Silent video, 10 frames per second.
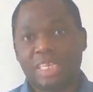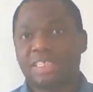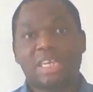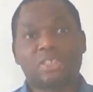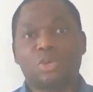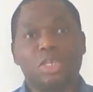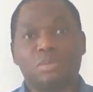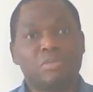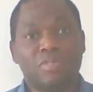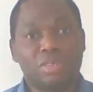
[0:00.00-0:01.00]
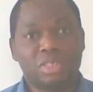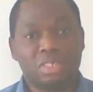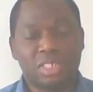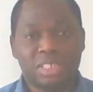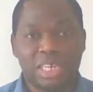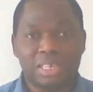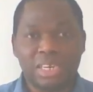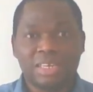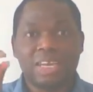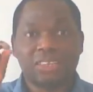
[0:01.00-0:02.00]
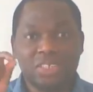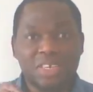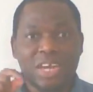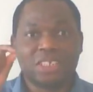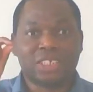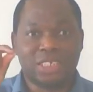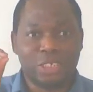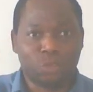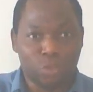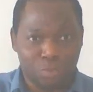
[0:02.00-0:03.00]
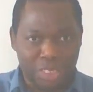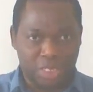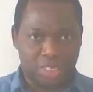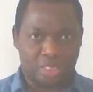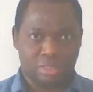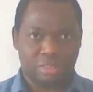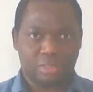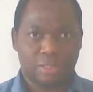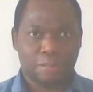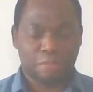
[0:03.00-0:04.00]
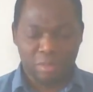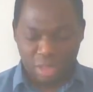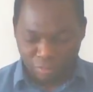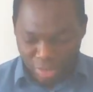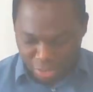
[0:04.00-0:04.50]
Nigeria has always been federation. He said, Nigeria ceased to be a